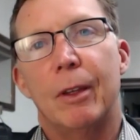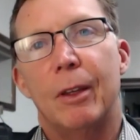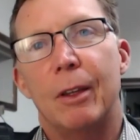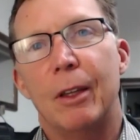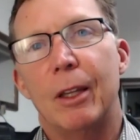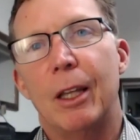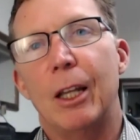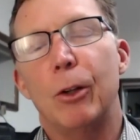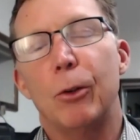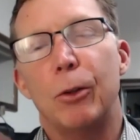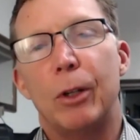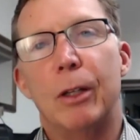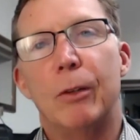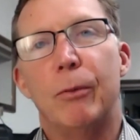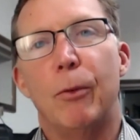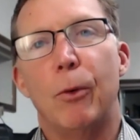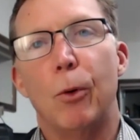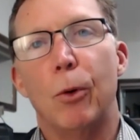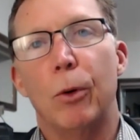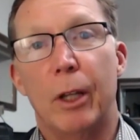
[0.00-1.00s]
are looking
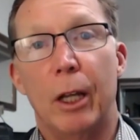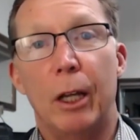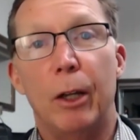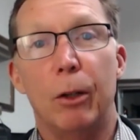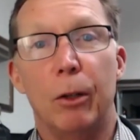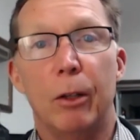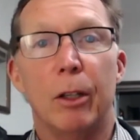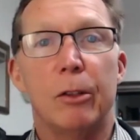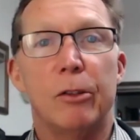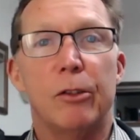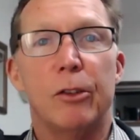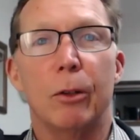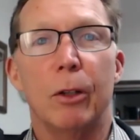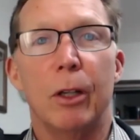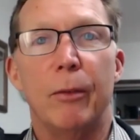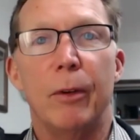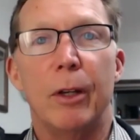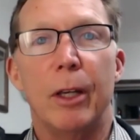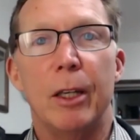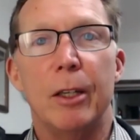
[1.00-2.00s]
for, who still live
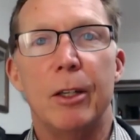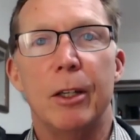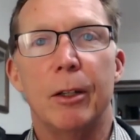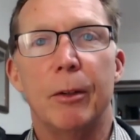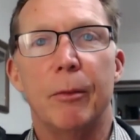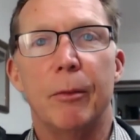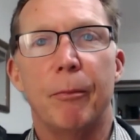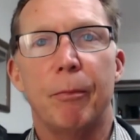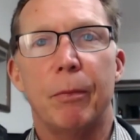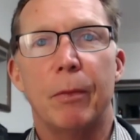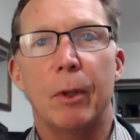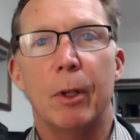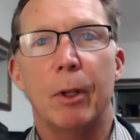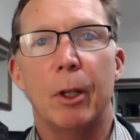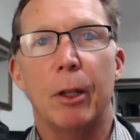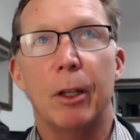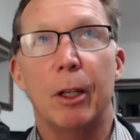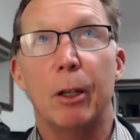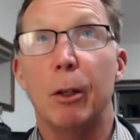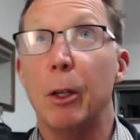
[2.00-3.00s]
in India, I
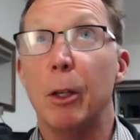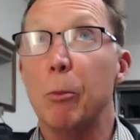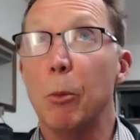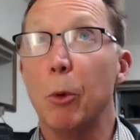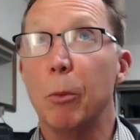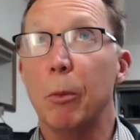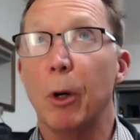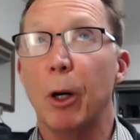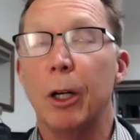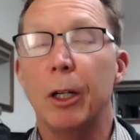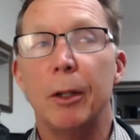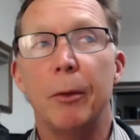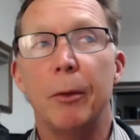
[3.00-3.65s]
think in Mumbai.